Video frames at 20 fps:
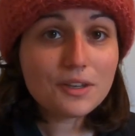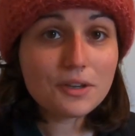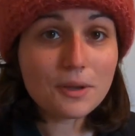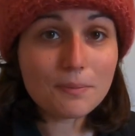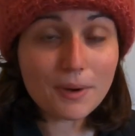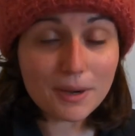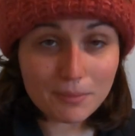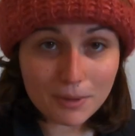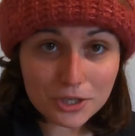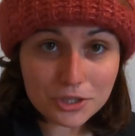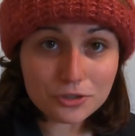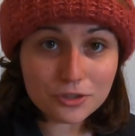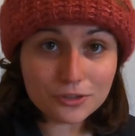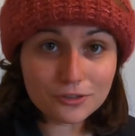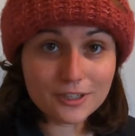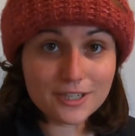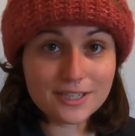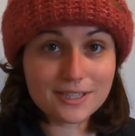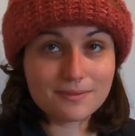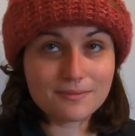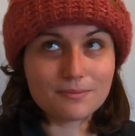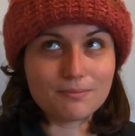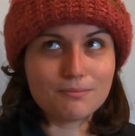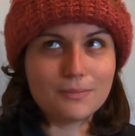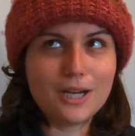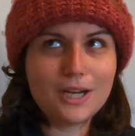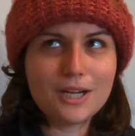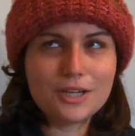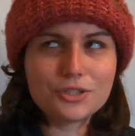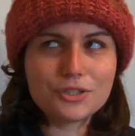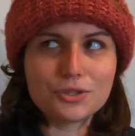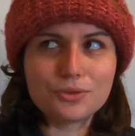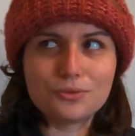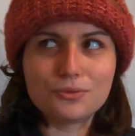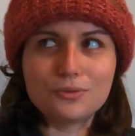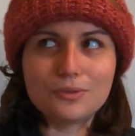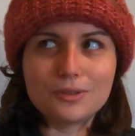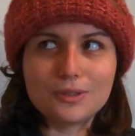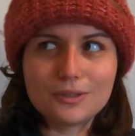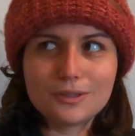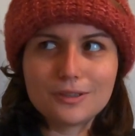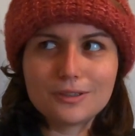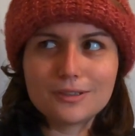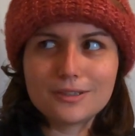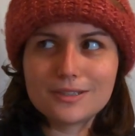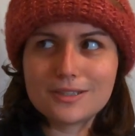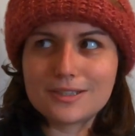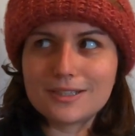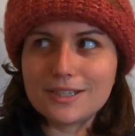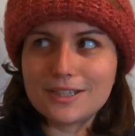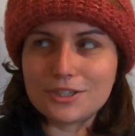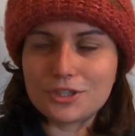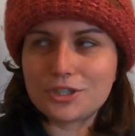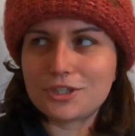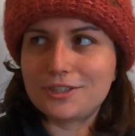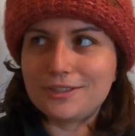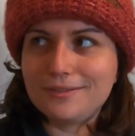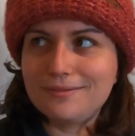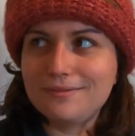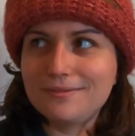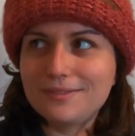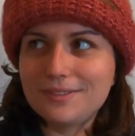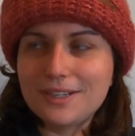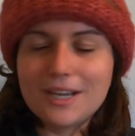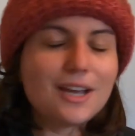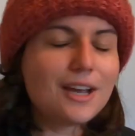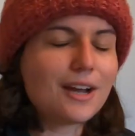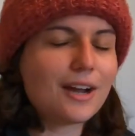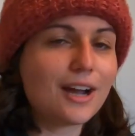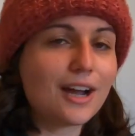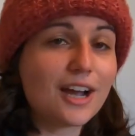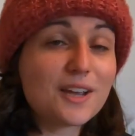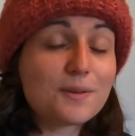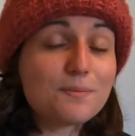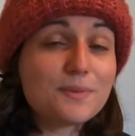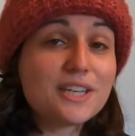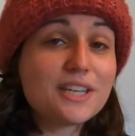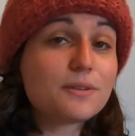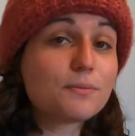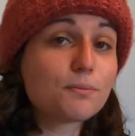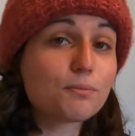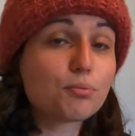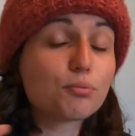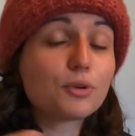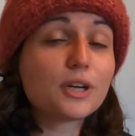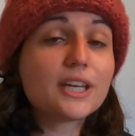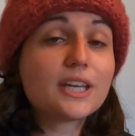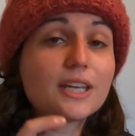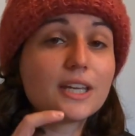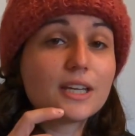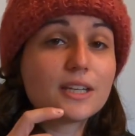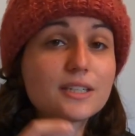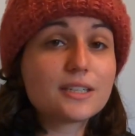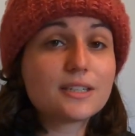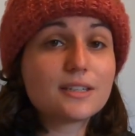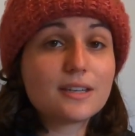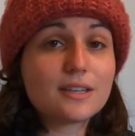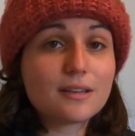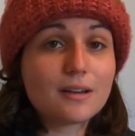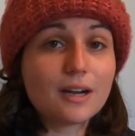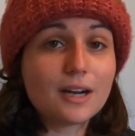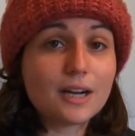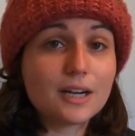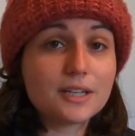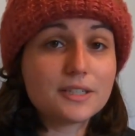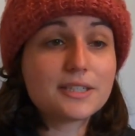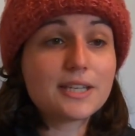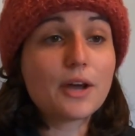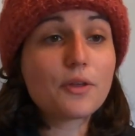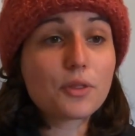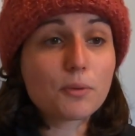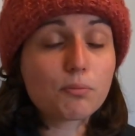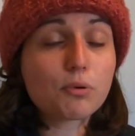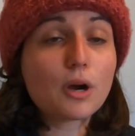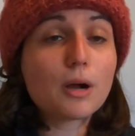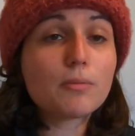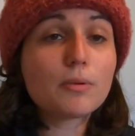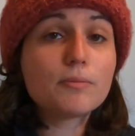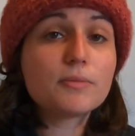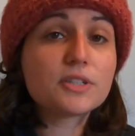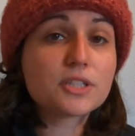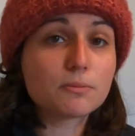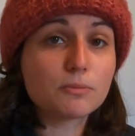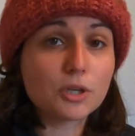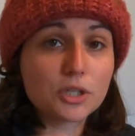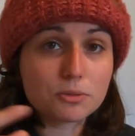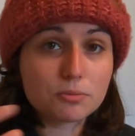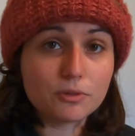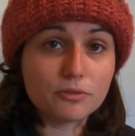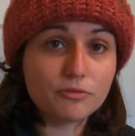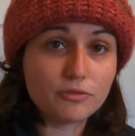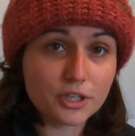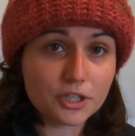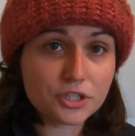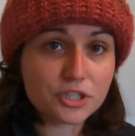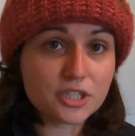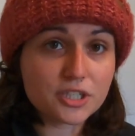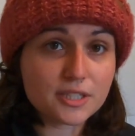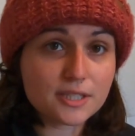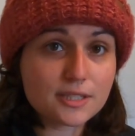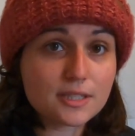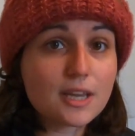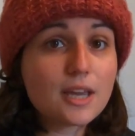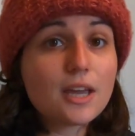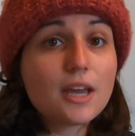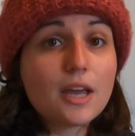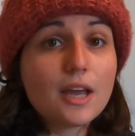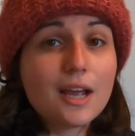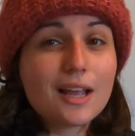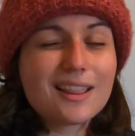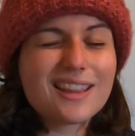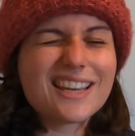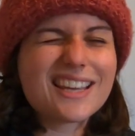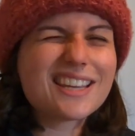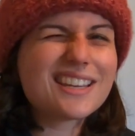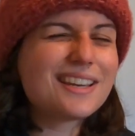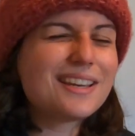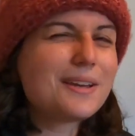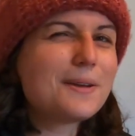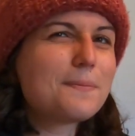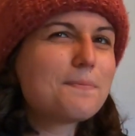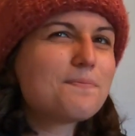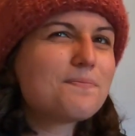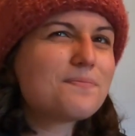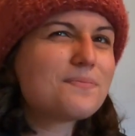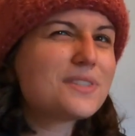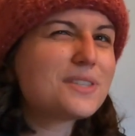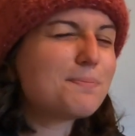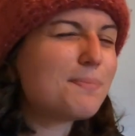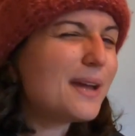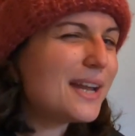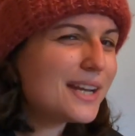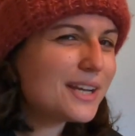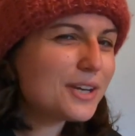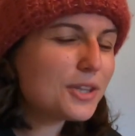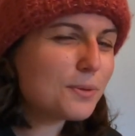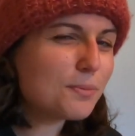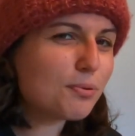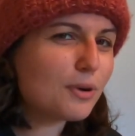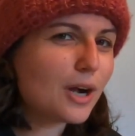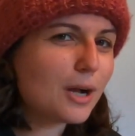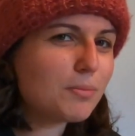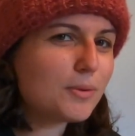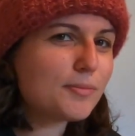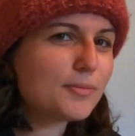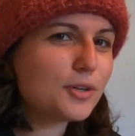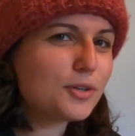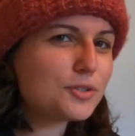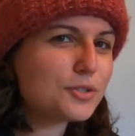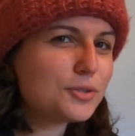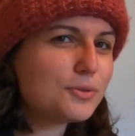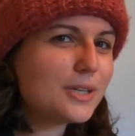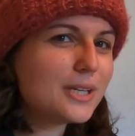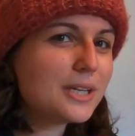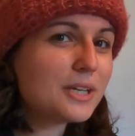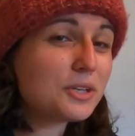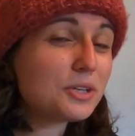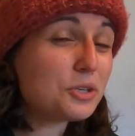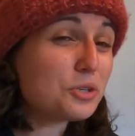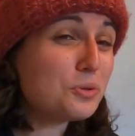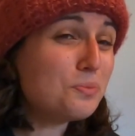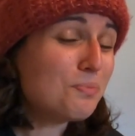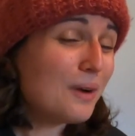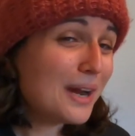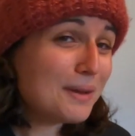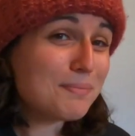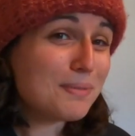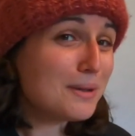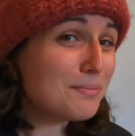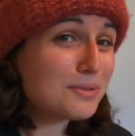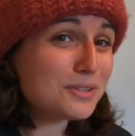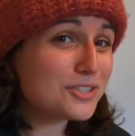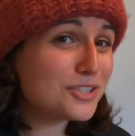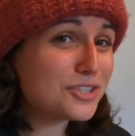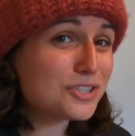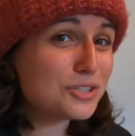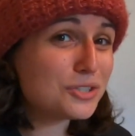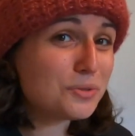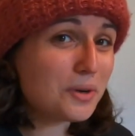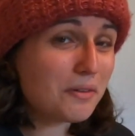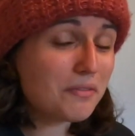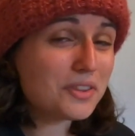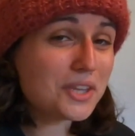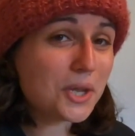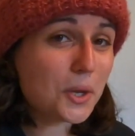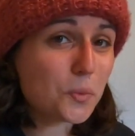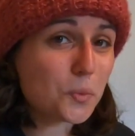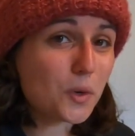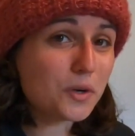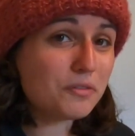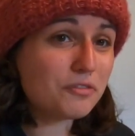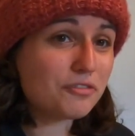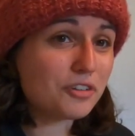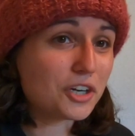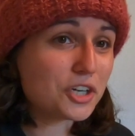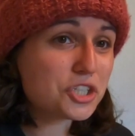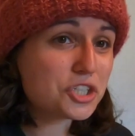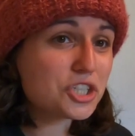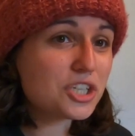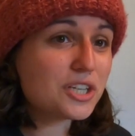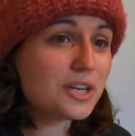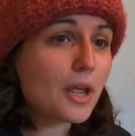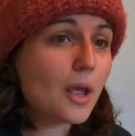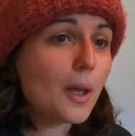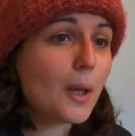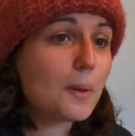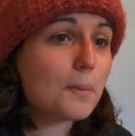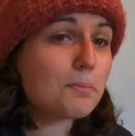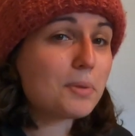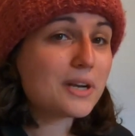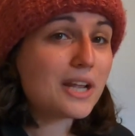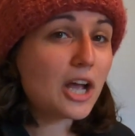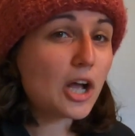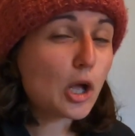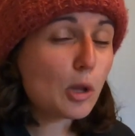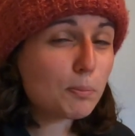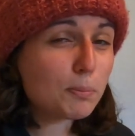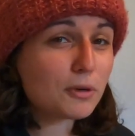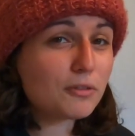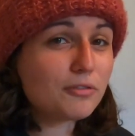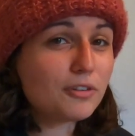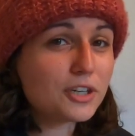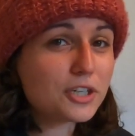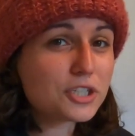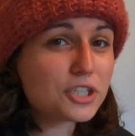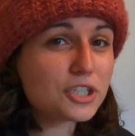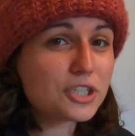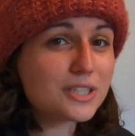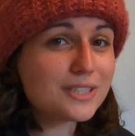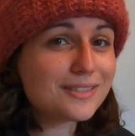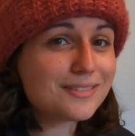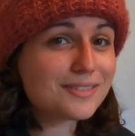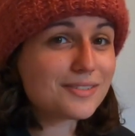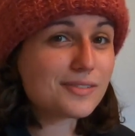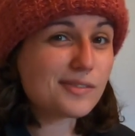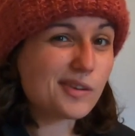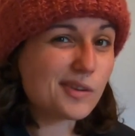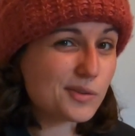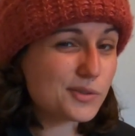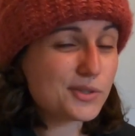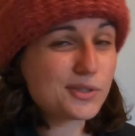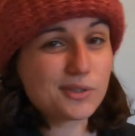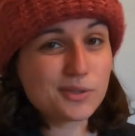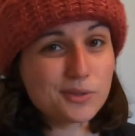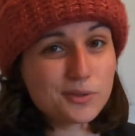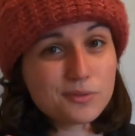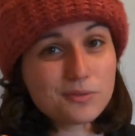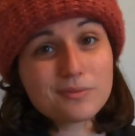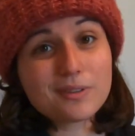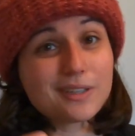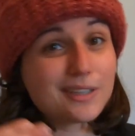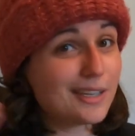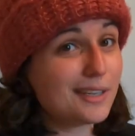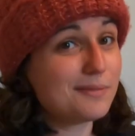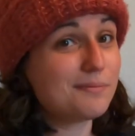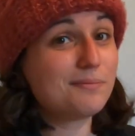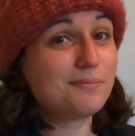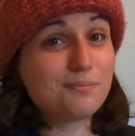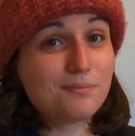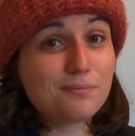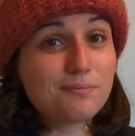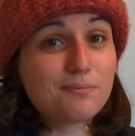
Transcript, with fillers: And by modularization, I mean breaking down the problem into multiple functions. Like Depending on the problem you're doing, you might be able to just do everything in one function, but helper functions also, again,